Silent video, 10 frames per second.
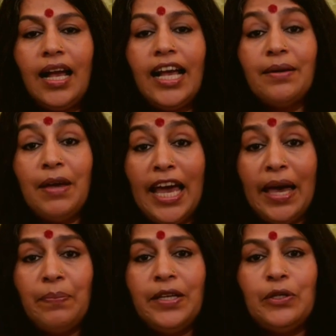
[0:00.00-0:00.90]
I am
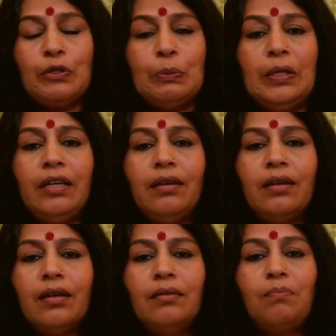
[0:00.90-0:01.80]
happy to be
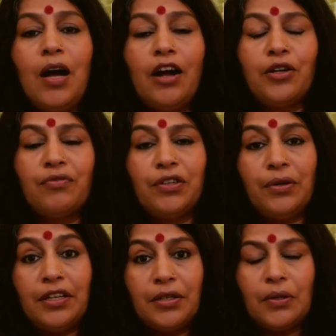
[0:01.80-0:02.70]
part of a
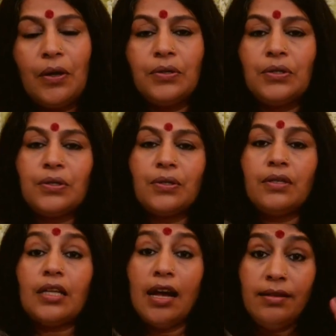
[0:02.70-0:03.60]
greater
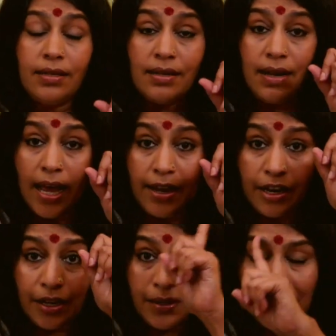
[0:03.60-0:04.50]
consciousness until I
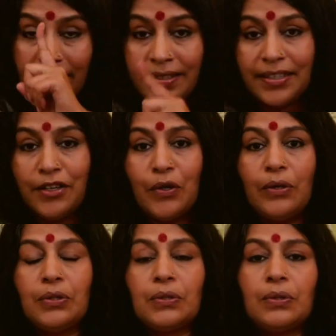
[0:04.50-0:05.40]
recognize that
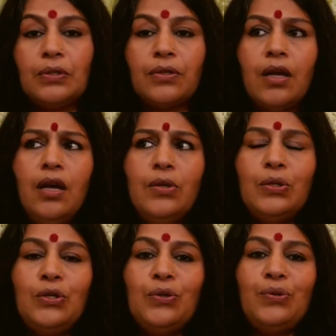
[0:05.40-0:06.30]
consciousness.
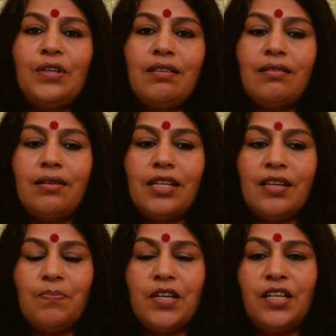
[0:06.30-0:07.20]
So you see, the
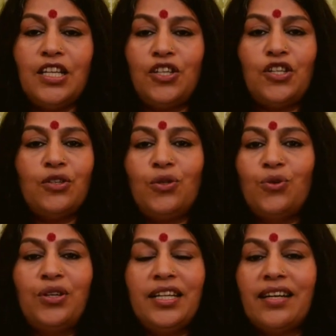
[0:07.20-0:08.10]
deeper teachings
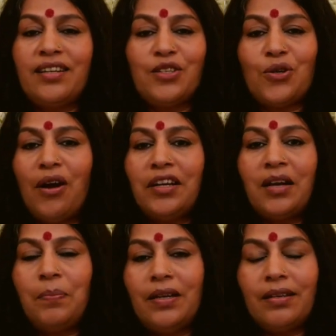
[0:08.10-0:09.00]
don't get us caught
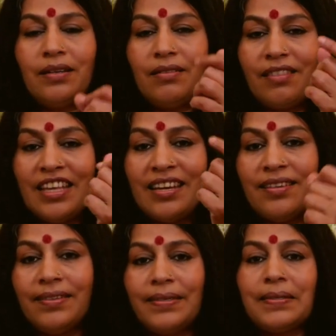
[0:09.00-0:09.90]
up in little
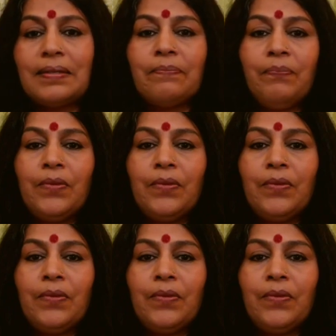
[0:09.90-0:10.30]
things.